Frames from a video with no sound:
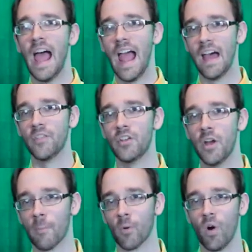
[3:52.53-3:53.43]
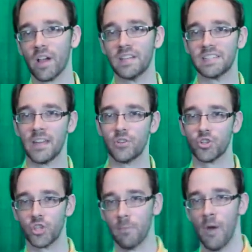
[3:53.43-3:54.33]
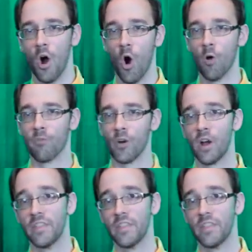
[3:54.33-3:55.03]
and the number one contendership over